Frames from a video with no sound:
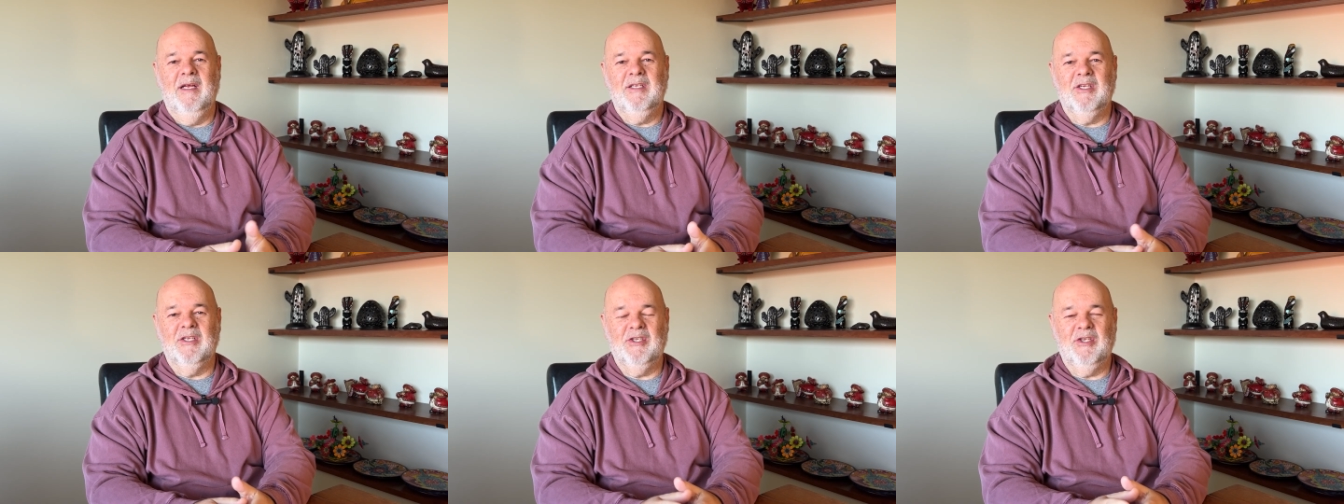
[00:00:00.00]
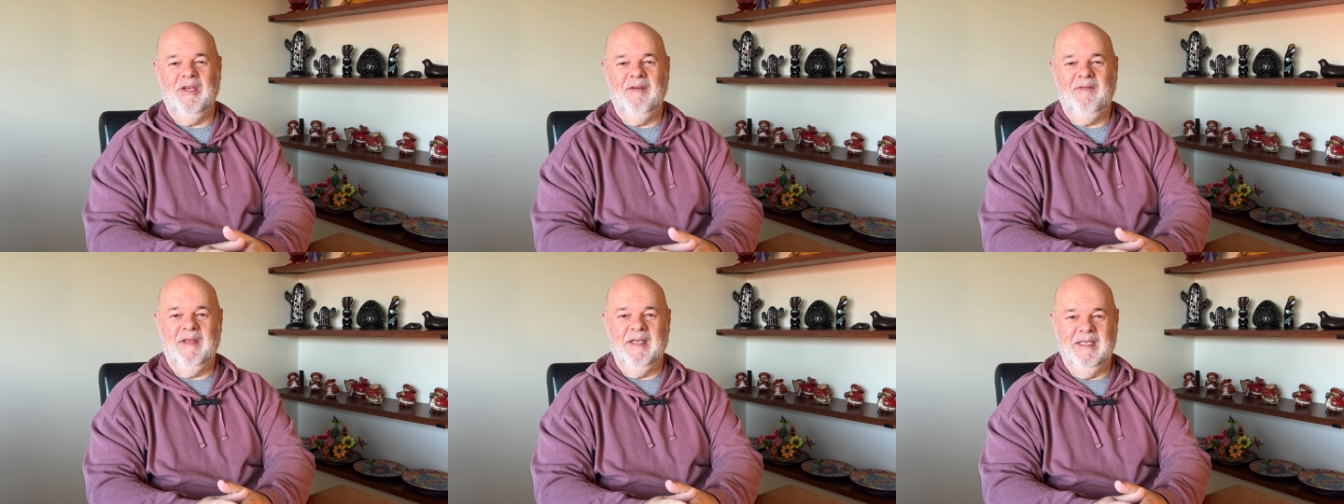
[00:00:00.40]
to see
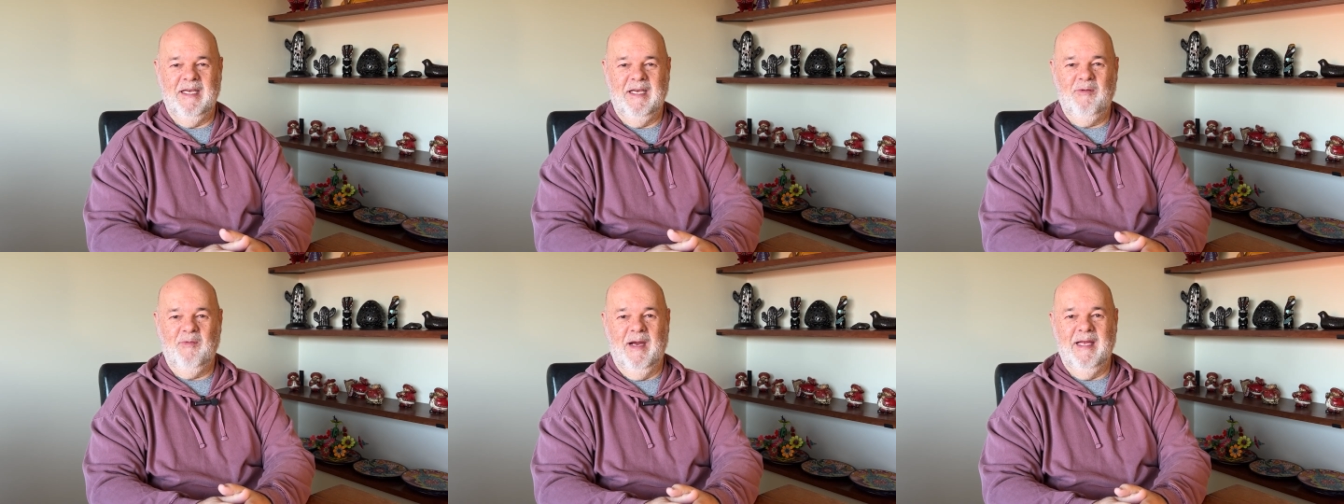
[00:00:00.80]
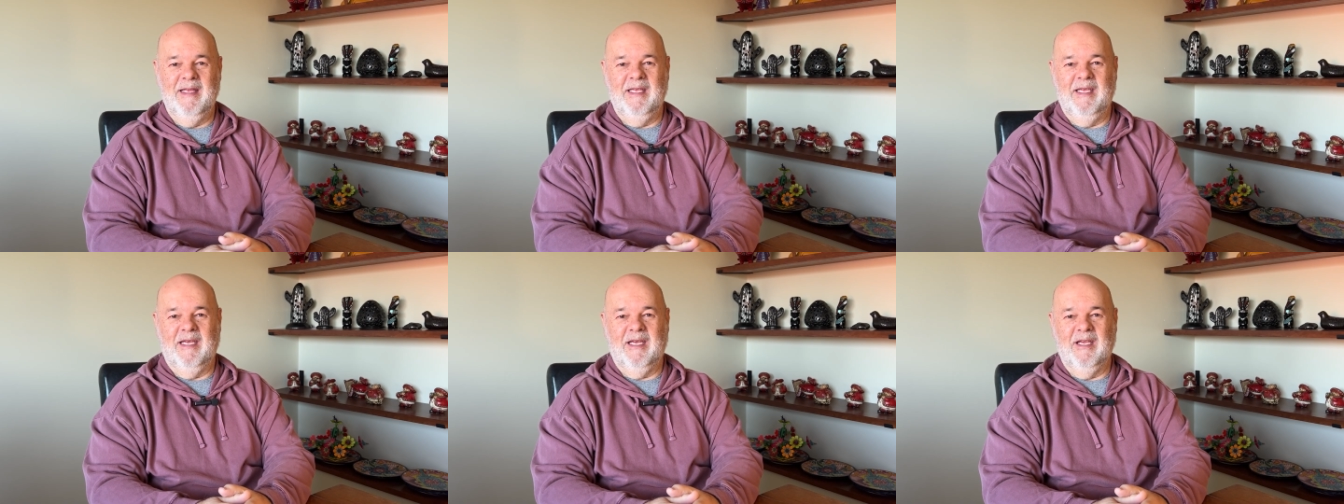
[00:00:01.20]
if there's any way
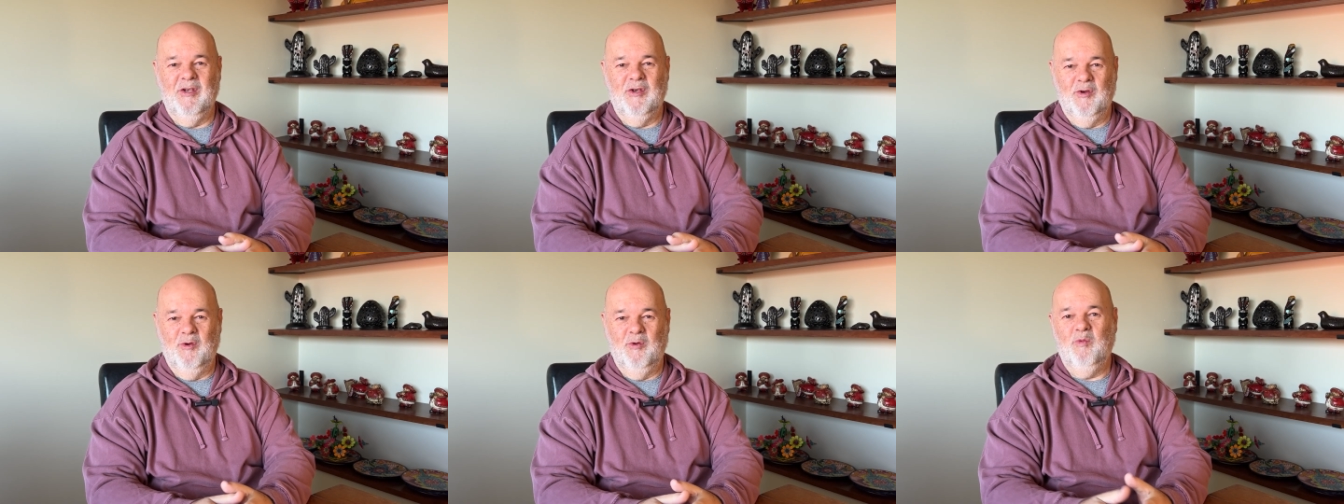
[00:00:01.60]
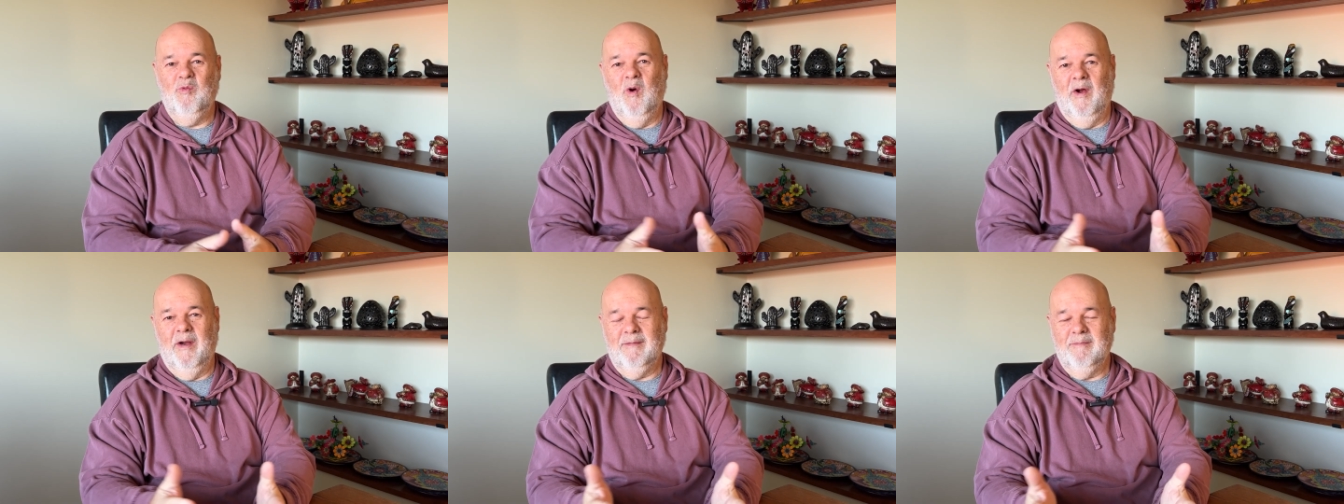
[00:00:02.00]
that you can do
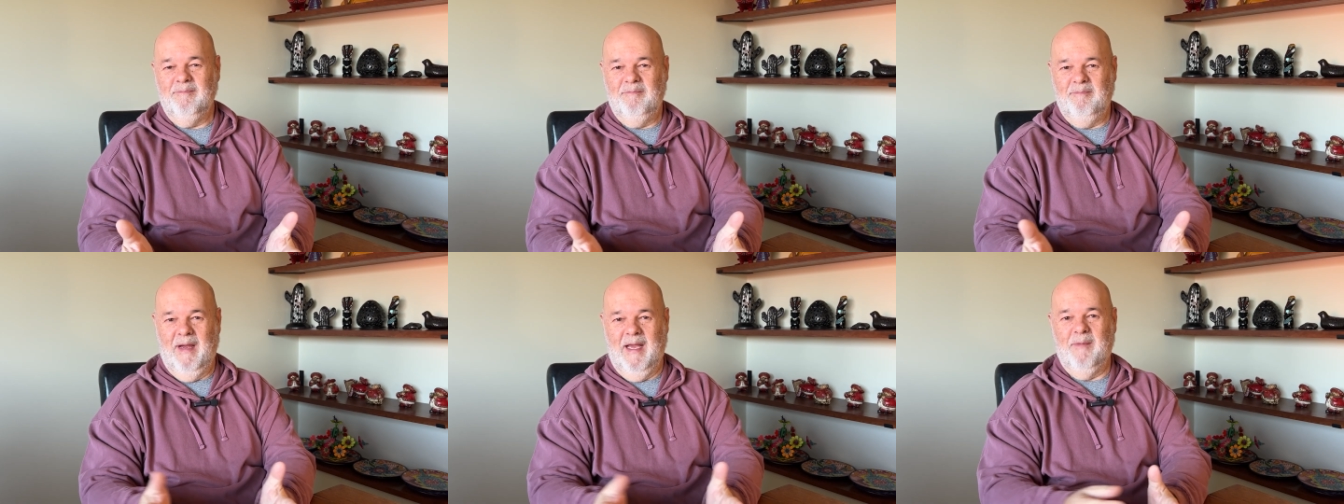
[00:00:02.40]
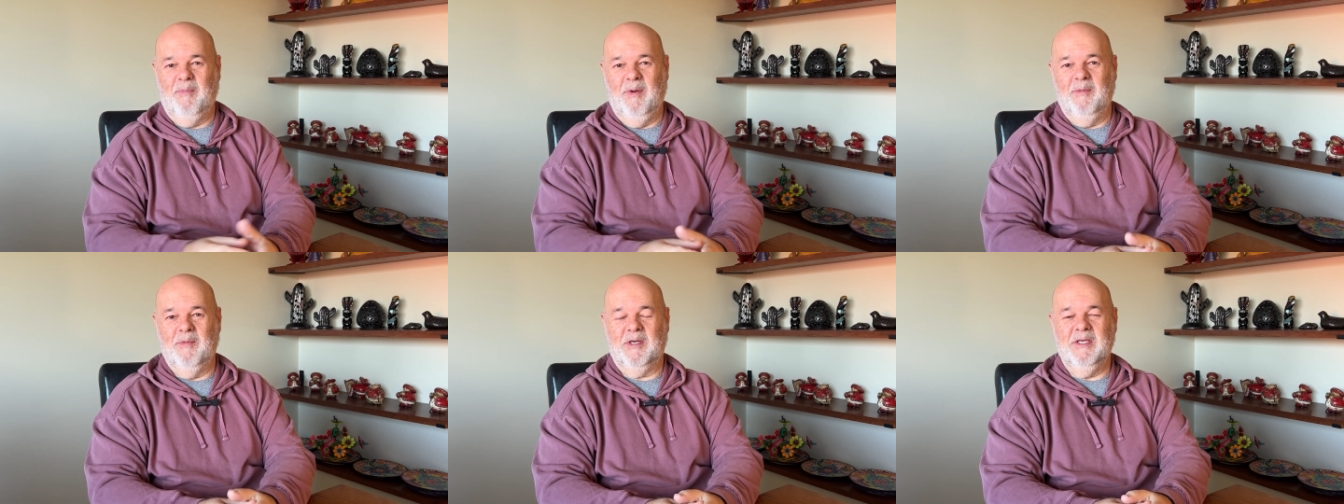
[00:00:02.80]
what many
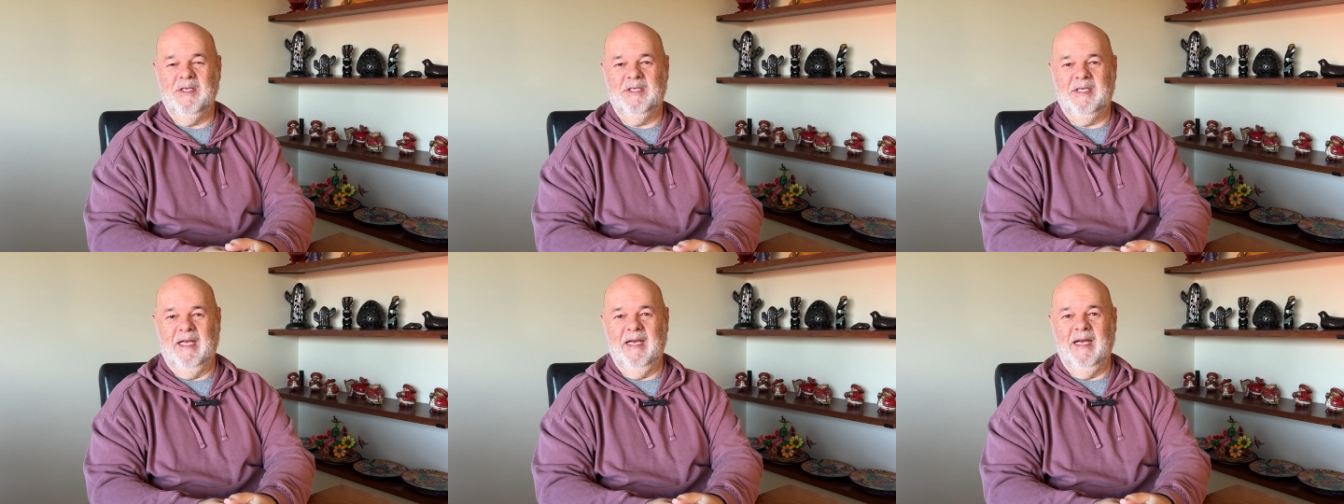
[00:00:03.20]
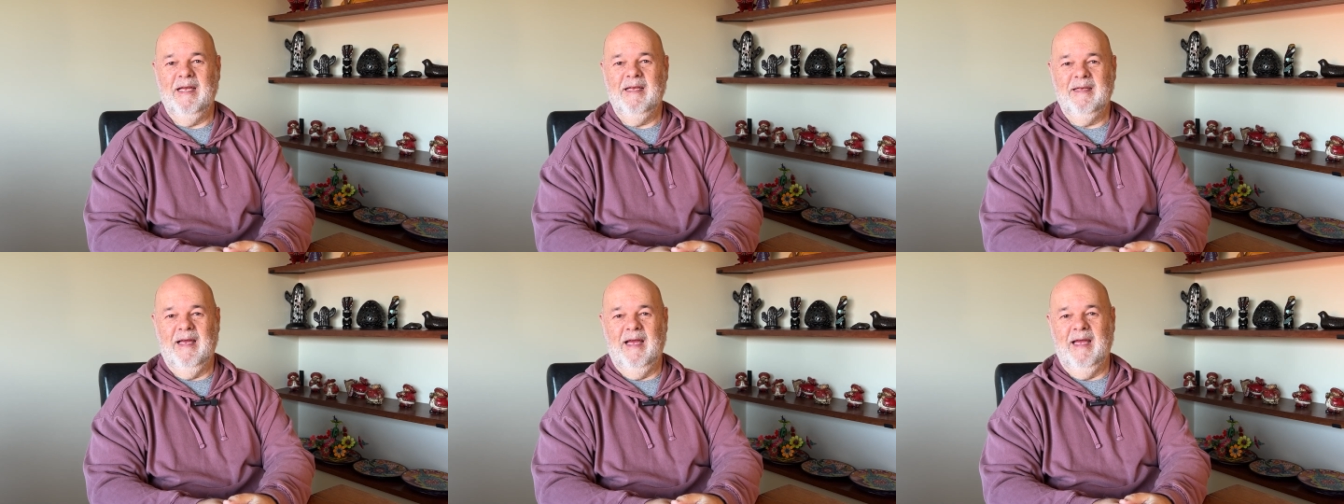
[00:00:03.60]
people consider
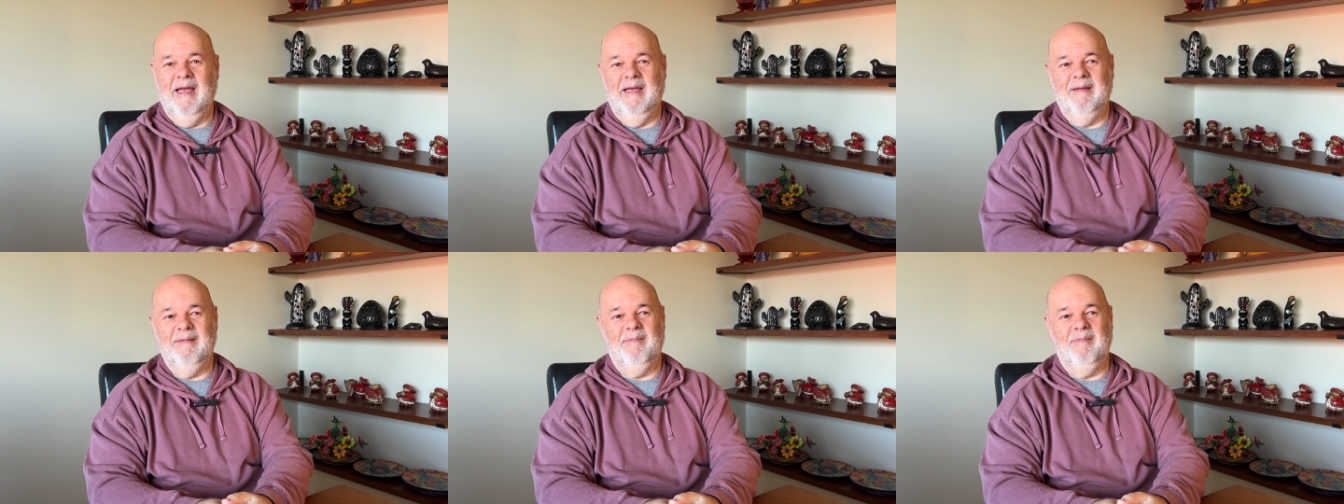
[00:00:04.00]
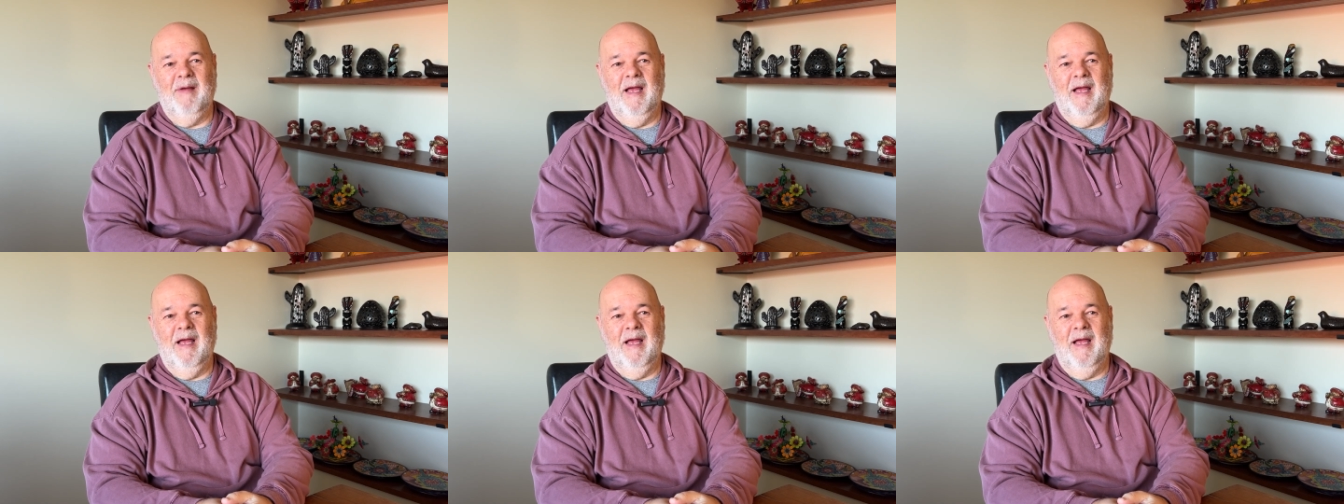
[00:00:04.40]
a